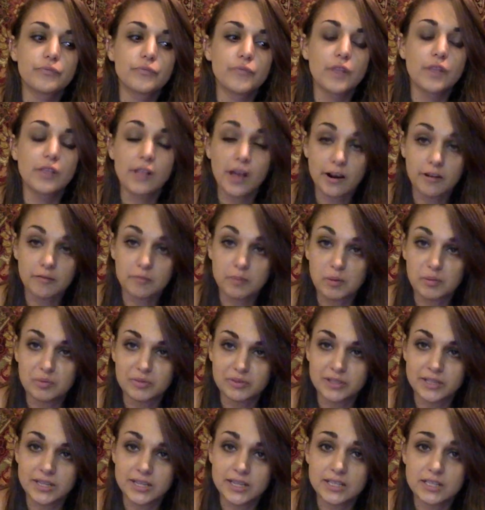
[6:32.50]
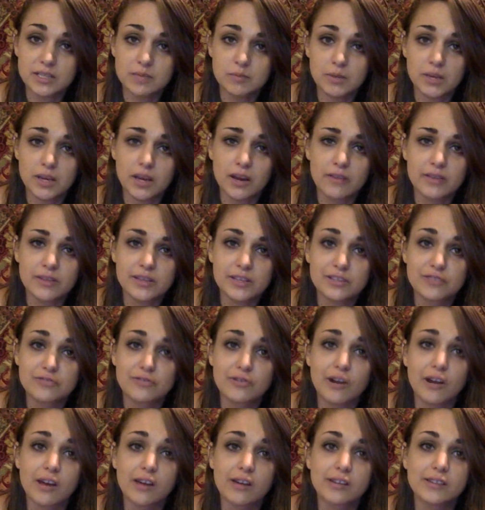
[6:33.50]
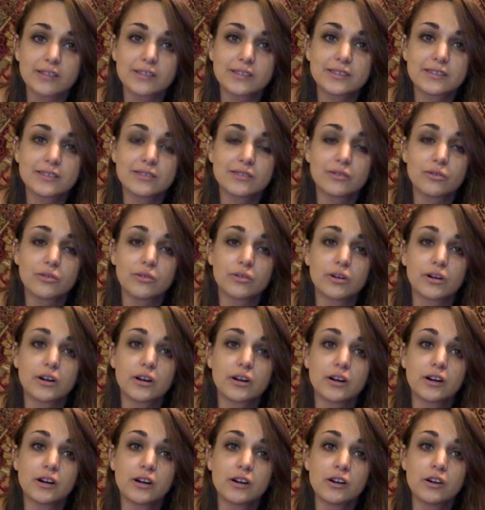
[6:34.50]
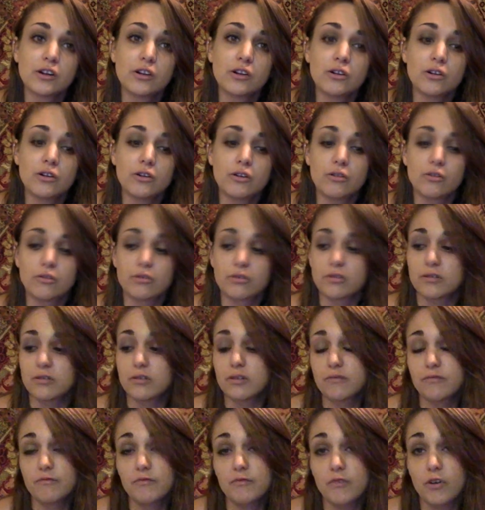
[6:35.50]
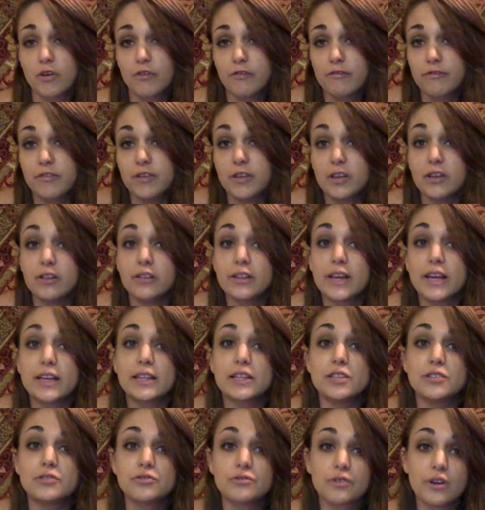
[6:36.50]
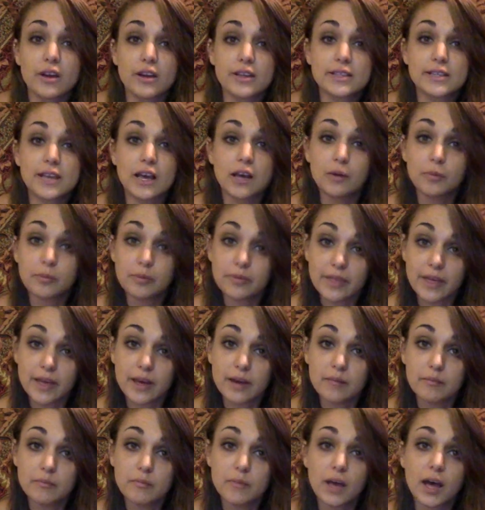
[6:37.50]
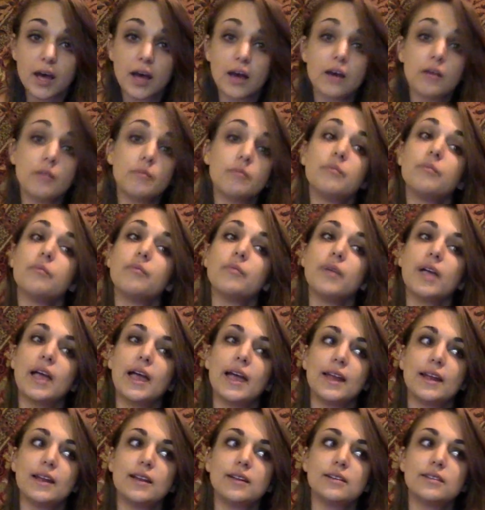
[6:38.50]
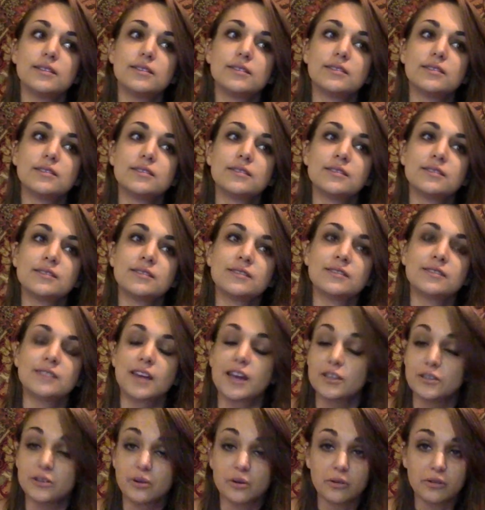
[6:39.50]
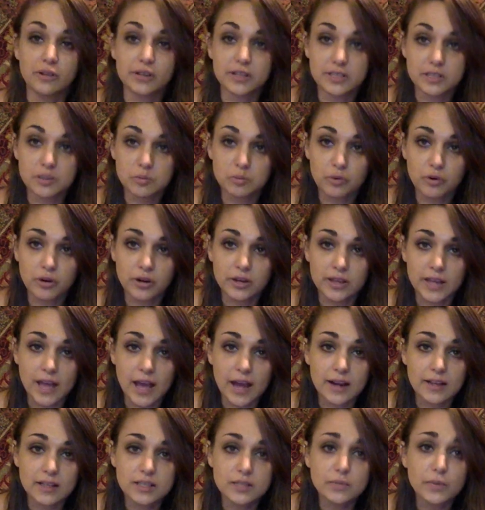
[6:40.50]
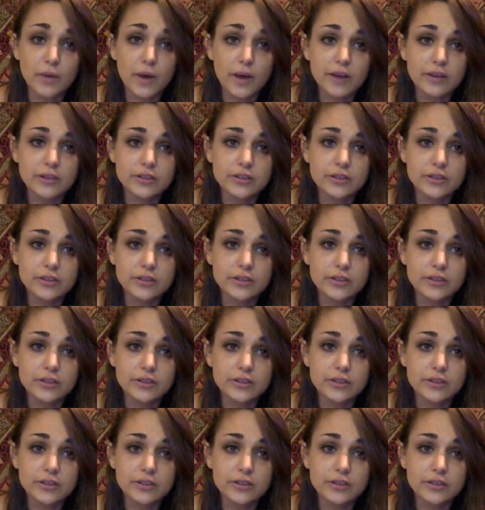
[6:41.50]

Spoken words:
A lot of people need to be on these drugs or feel like these drugs help them, and I totally support that as well.